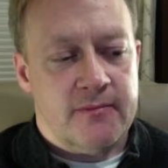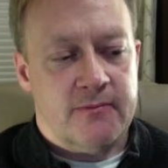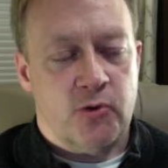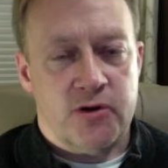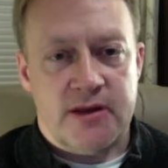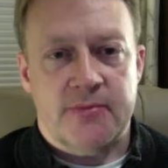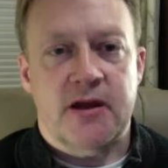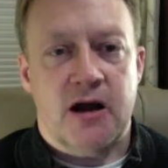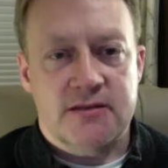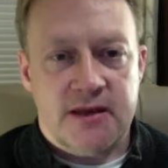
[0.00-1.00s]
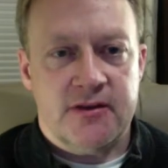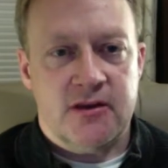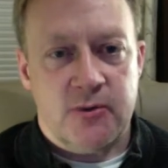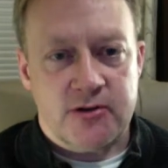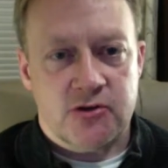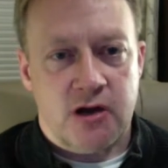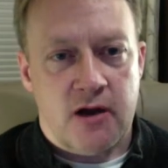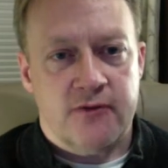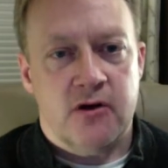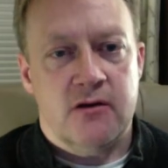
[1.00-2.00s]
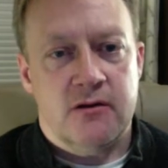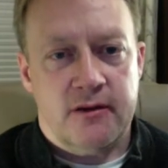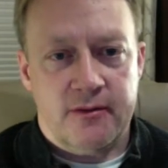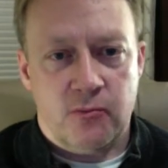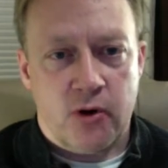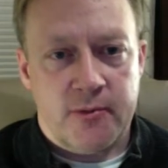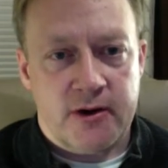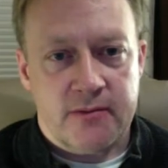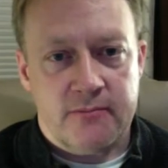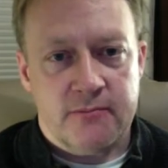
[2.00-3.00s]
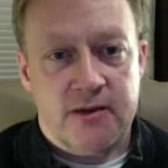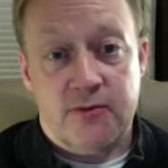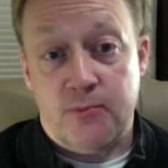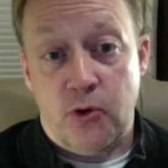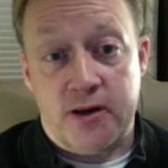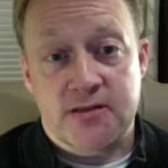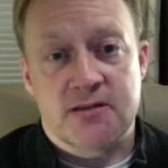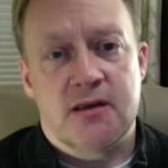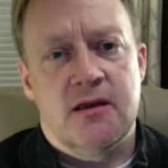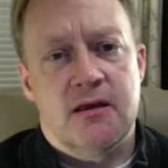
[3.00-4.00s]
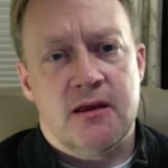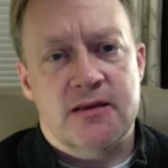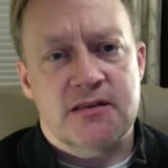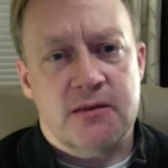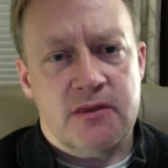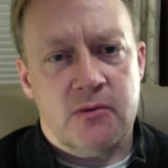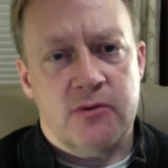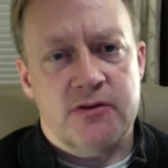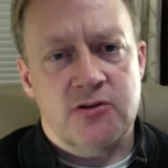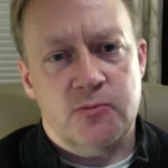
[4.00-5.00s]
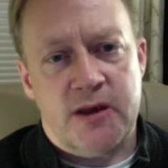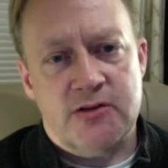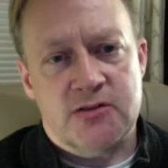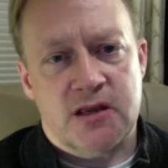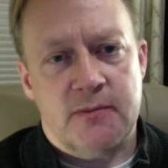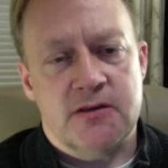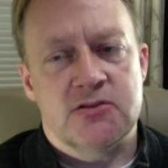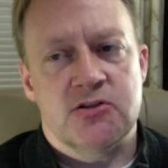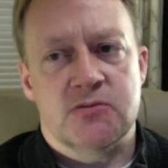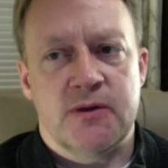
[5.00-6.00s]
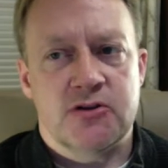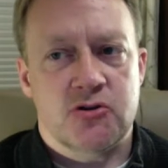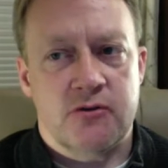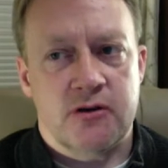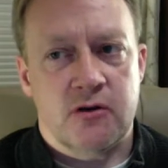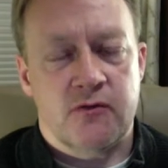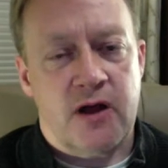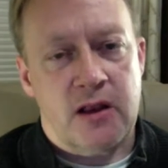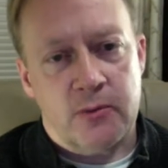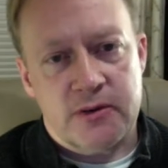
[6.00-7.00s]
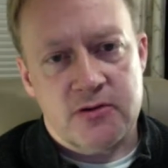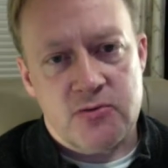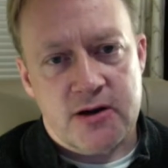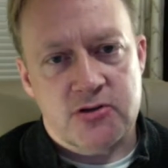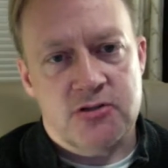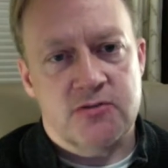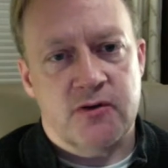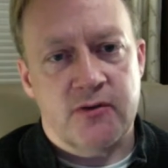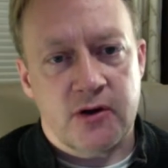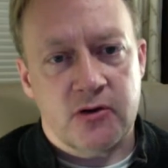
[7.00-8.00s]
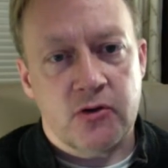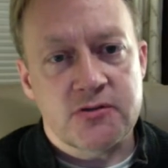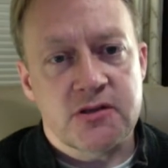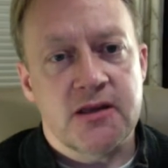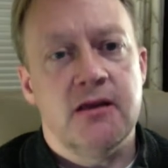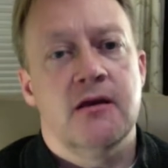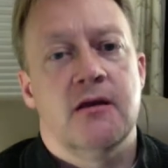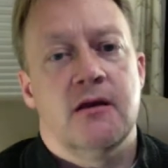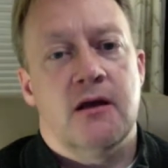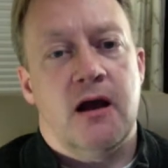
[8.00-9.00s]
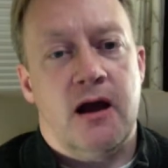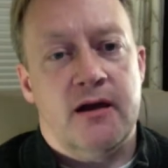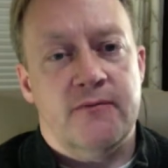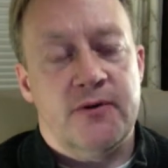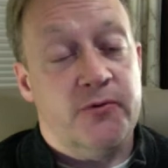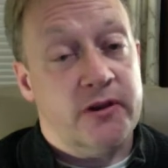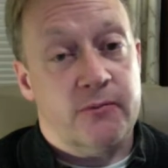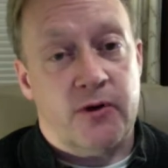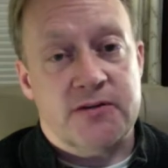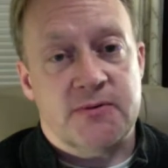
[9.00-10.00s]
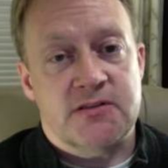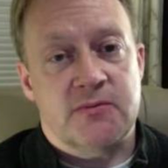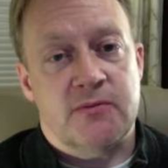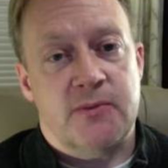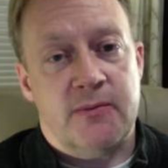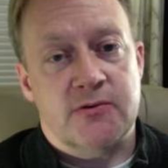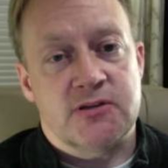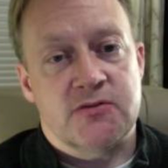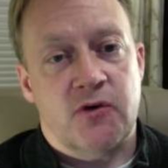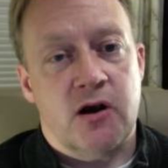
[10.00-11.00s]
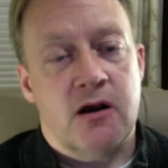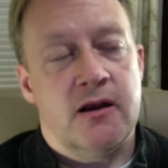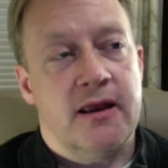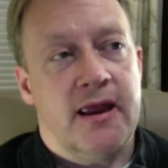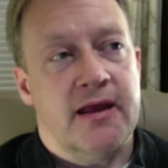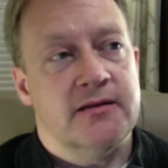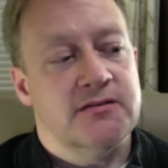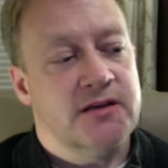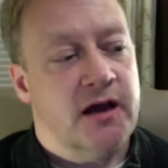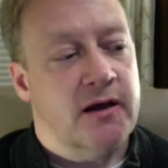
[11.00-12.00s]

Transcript: more in-depth content that you actually offer, the more I'm going to give you points. The same thing with the 2-page assignments. Just make sure that you're following the directions very, very closely. I've been really impressed by some of the papers thus far, and